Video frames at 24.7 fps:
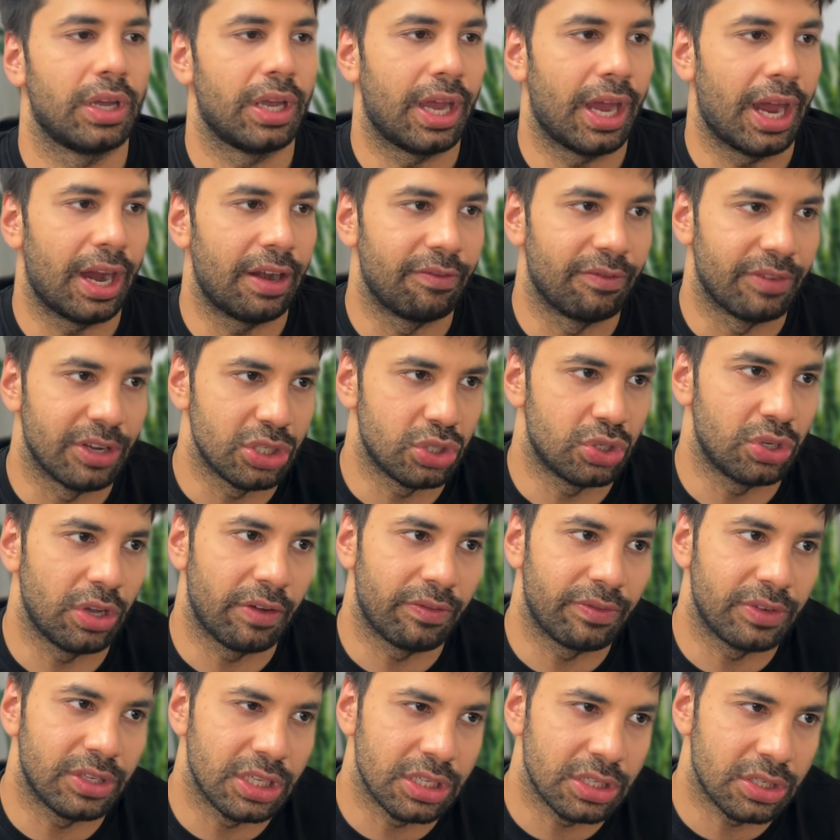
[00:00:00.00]
And once you
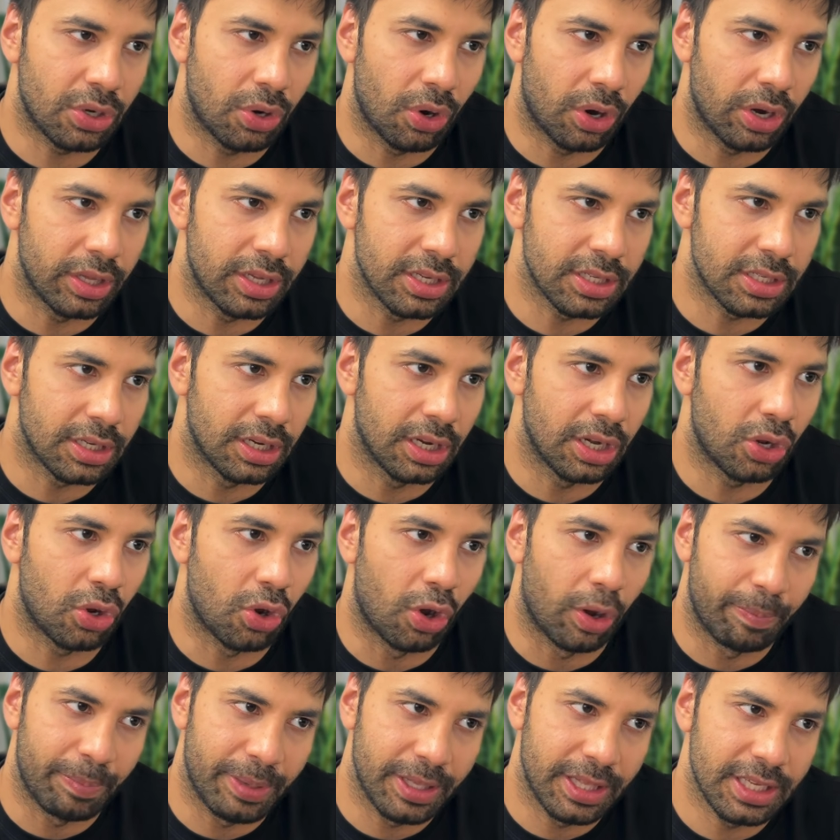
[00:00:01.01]
have just got this curl,
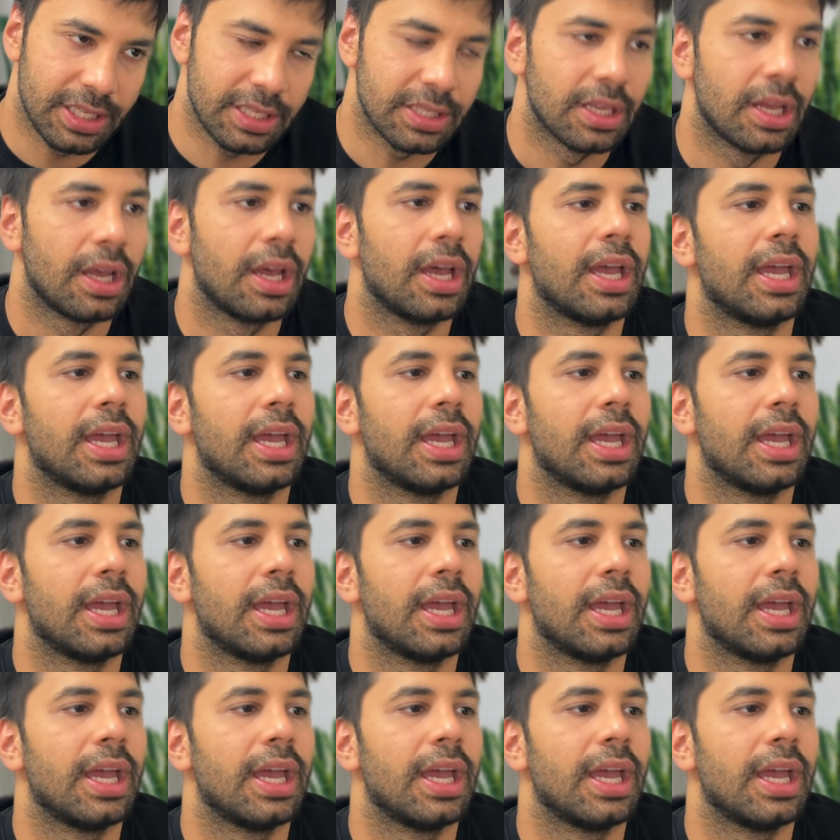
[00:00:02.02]
copy this.